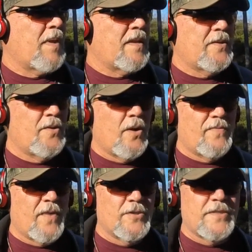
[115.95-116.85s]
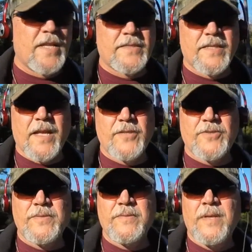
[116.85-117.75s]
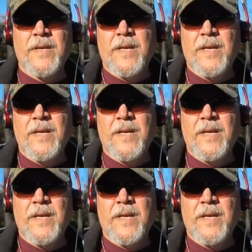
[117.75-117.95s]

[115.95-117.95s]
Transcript: made it to our first destination